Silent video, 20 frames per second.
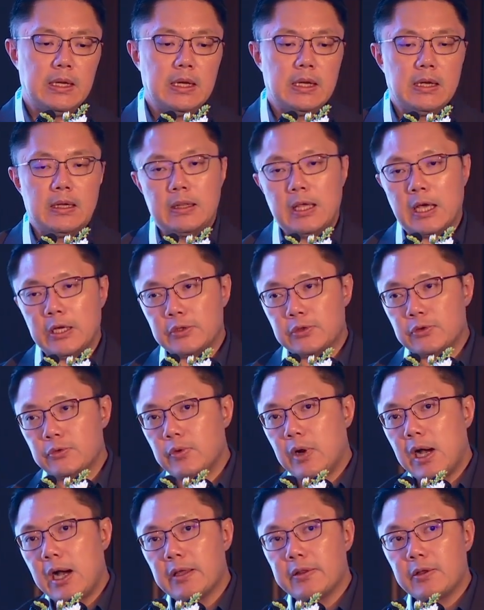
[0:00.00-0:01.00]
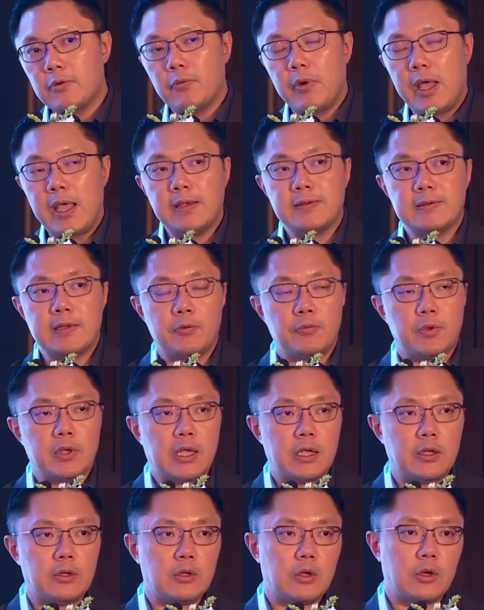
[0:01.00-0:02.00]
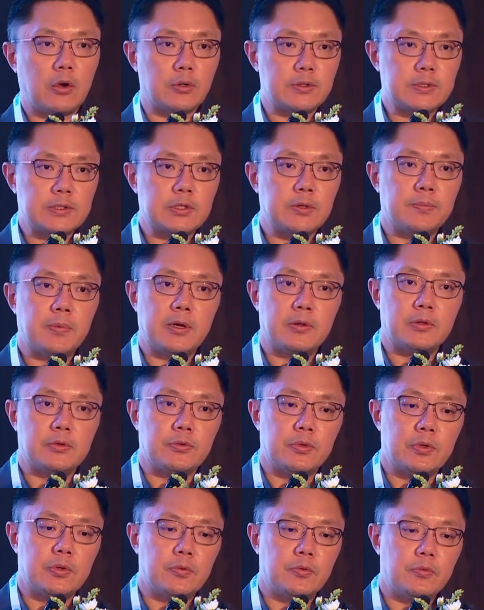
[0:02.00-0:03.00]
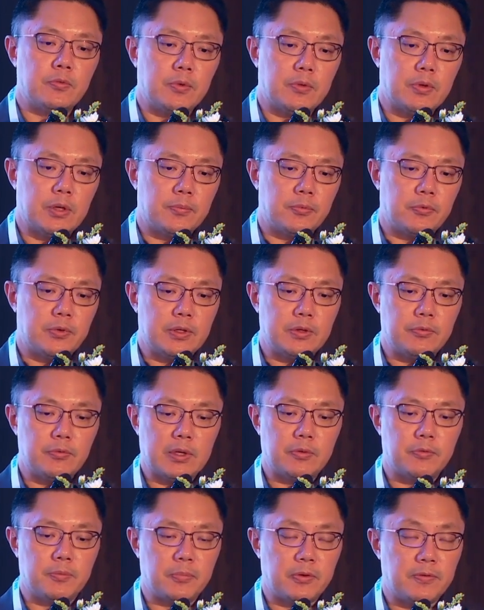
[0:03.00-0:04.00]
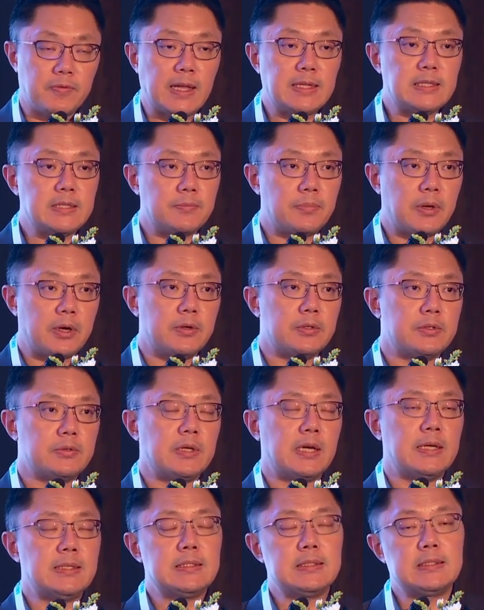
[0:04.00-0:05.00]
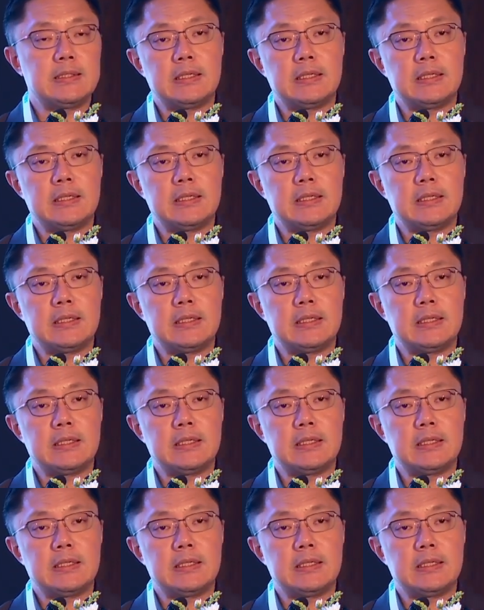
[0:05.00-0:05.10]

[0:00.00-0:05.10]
There are two other ways that we can consider preventing peritonitis.